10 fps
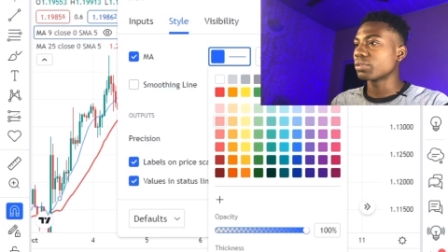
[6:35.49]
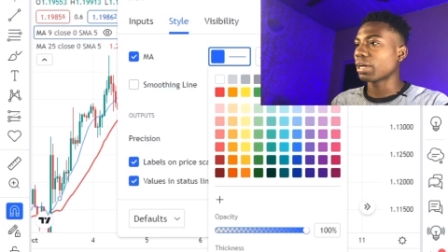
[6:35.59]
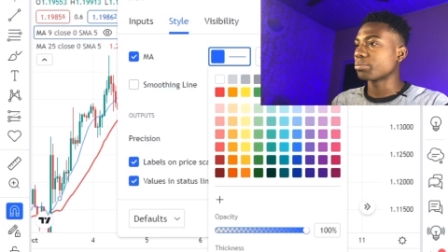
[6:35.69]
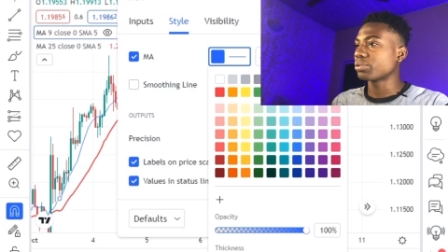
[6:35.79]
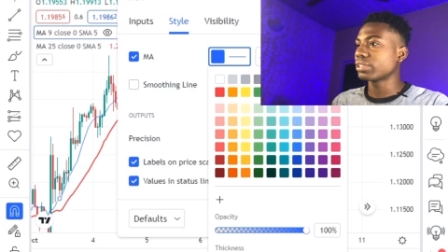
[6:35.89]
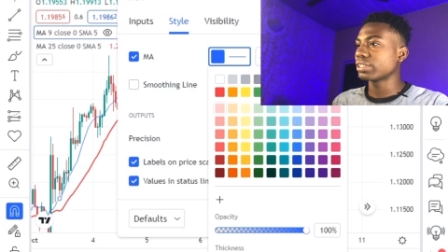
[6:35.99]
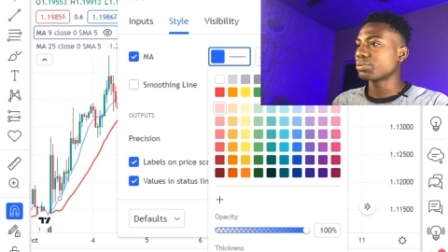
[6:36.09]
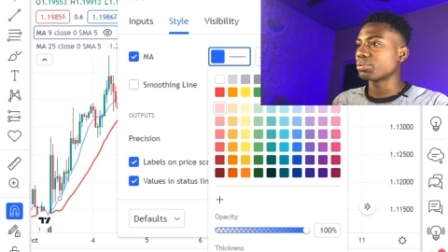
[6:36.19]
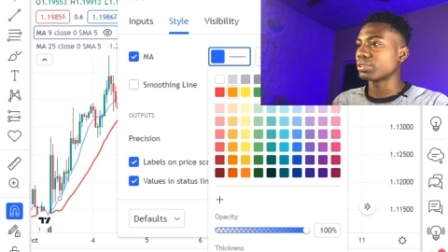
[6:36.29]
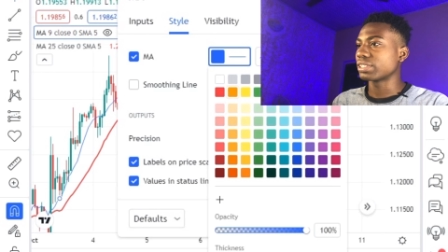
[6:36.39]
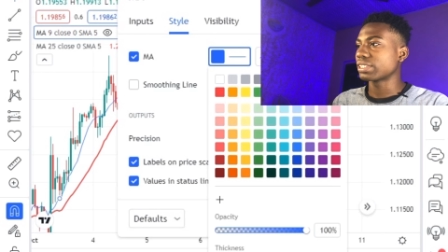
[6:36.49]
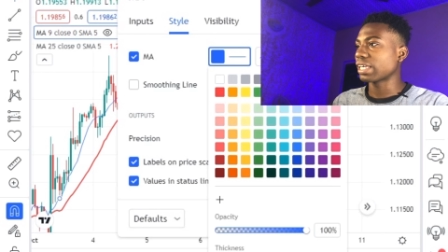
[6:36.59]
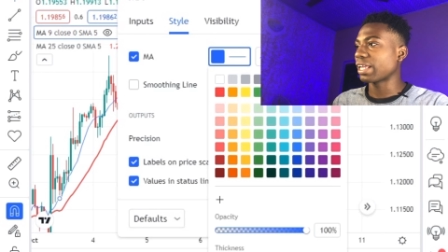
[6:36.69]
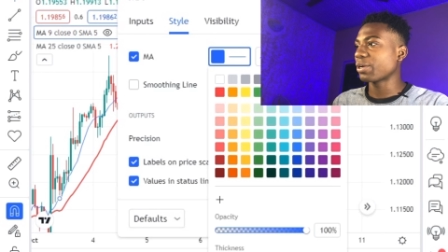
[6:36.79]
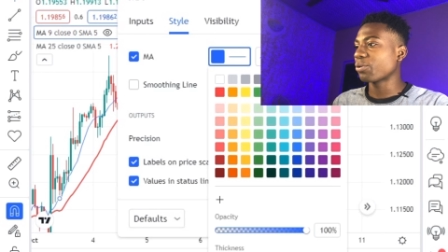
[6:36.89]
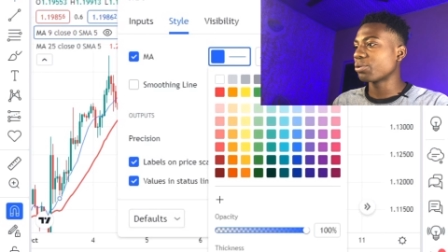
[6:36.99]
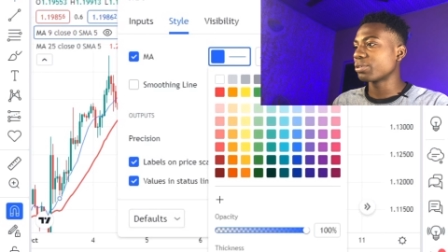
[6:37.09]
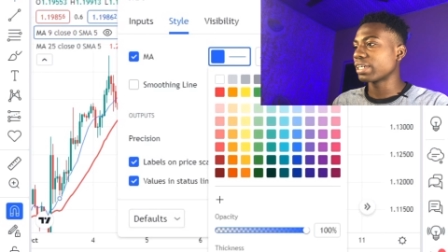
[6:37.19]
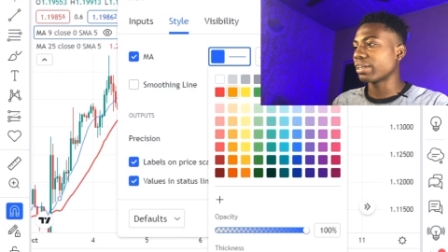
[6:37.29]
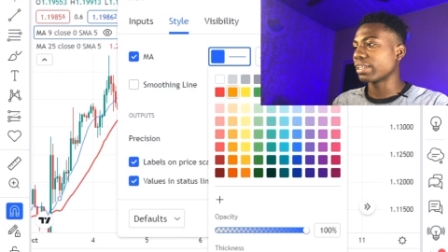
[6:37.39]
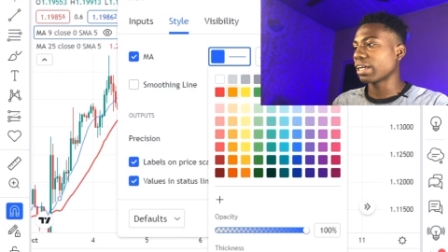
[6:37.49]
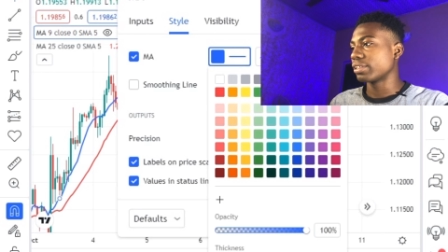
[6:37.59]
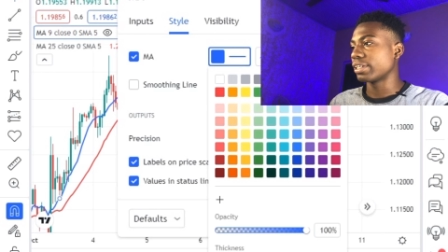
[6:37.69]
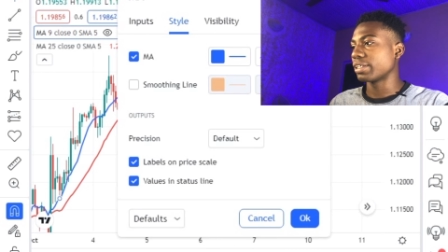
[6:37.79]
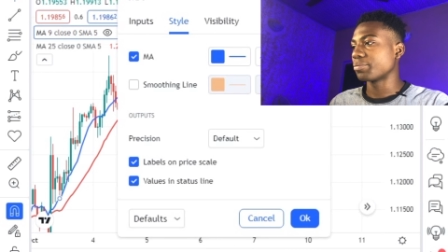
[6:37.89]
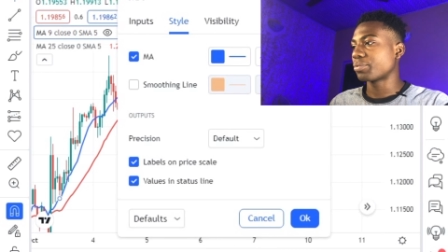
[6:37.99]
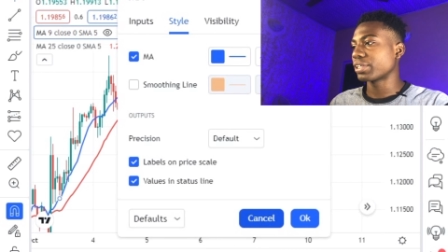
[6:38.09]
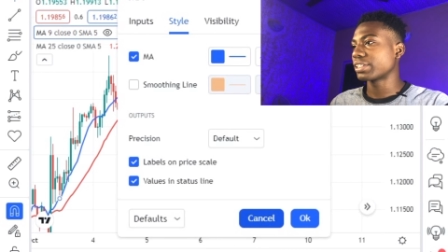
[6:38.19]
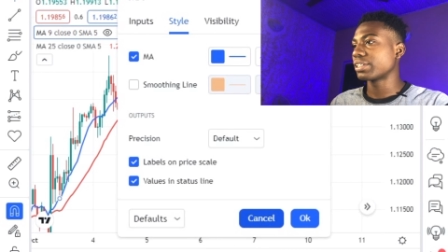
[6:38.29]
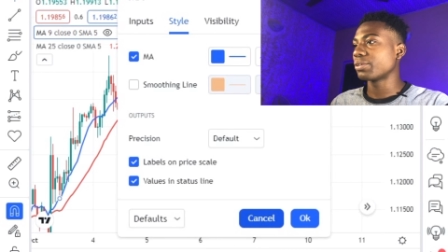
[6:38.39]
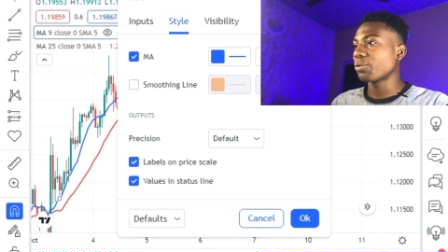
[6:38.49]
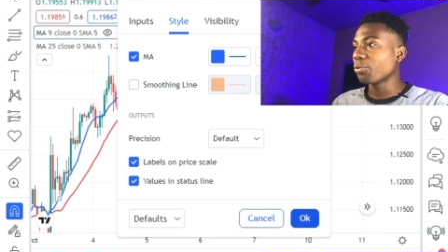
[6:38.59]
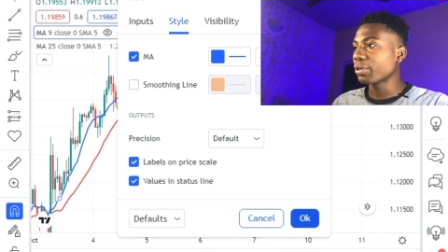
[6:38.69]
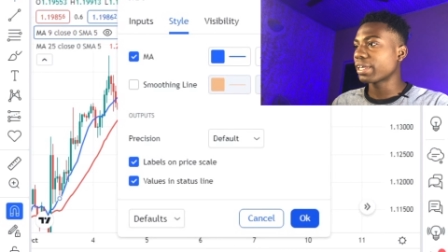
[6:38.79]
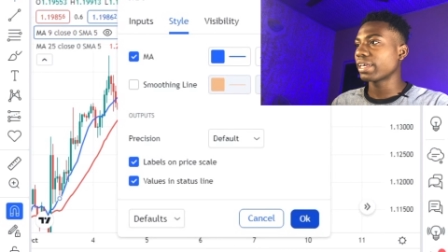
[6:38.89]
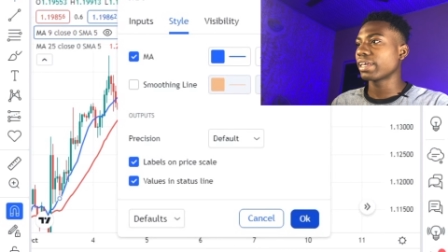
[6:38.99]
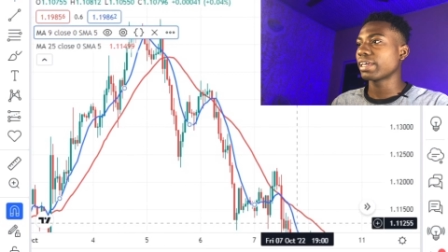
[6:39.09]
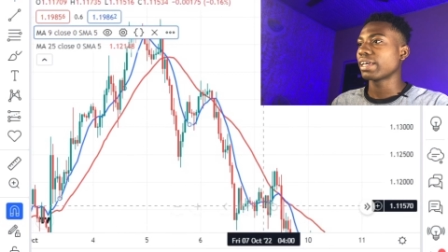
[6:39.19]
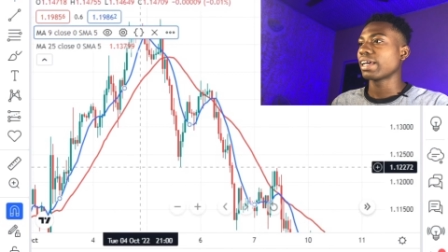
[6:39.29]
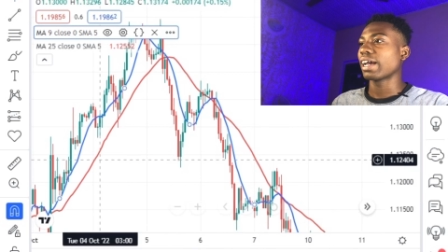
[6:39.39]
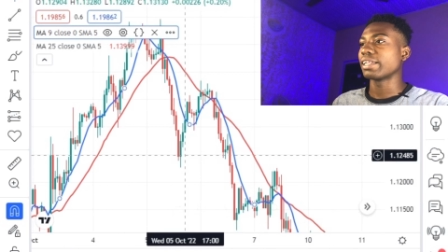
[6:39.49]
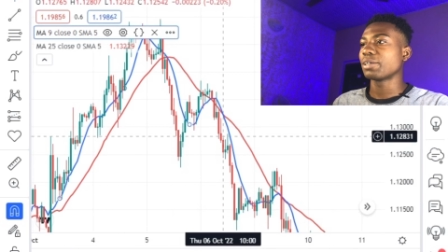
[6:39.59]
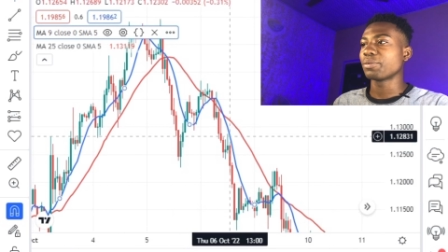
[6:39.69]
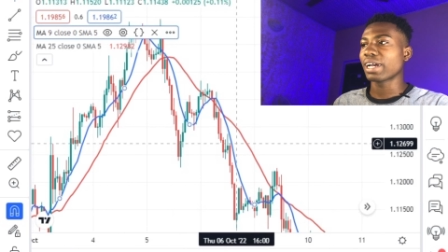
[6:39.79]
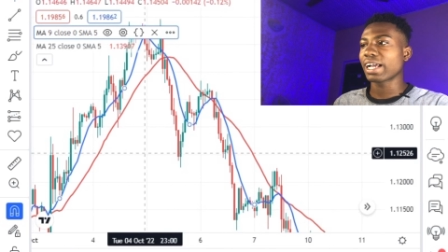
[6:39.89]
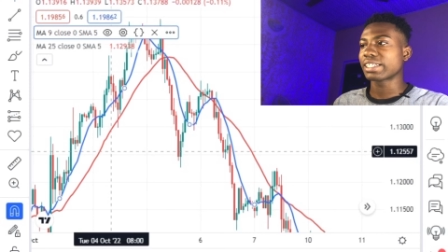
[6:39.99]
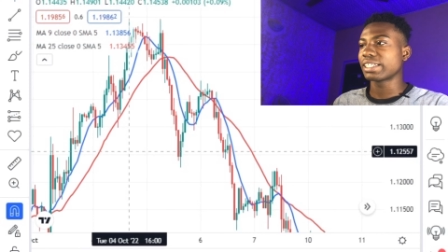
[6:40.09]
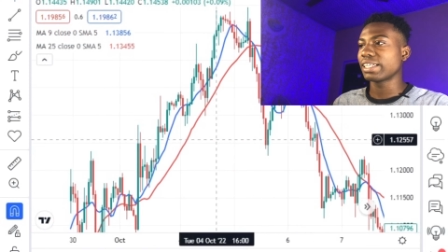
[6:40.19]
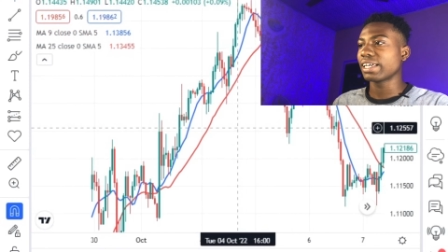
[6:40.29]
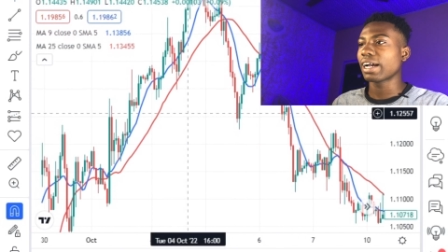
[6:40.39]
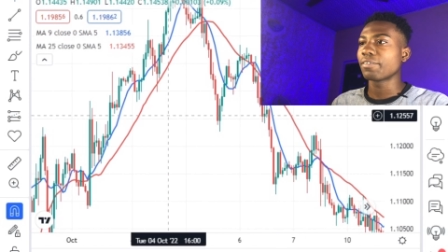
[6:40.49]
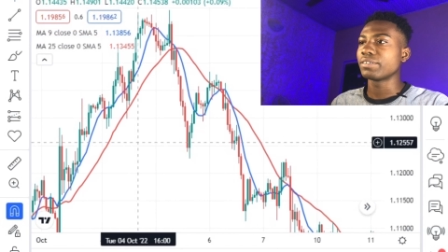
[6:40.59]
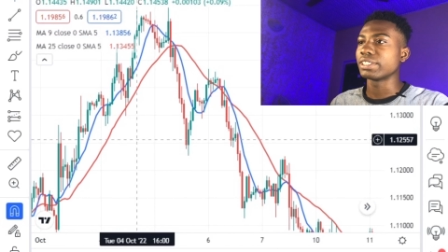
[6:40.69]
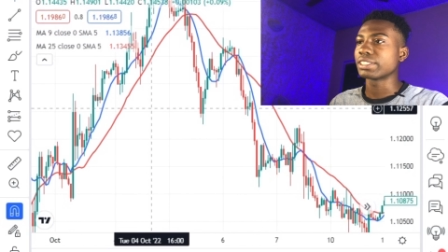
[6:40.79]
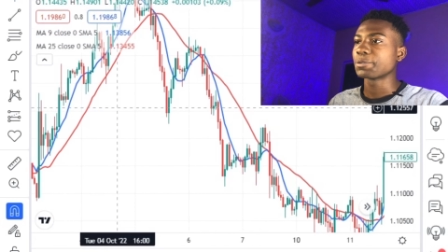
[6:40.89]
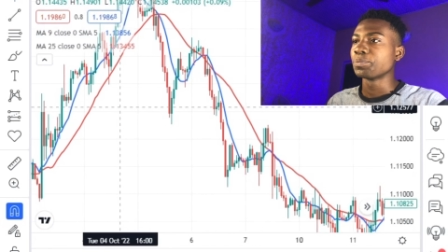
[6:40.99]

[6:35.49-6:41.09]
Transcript: and put this with any color that you like then pressing ok and then we actually have this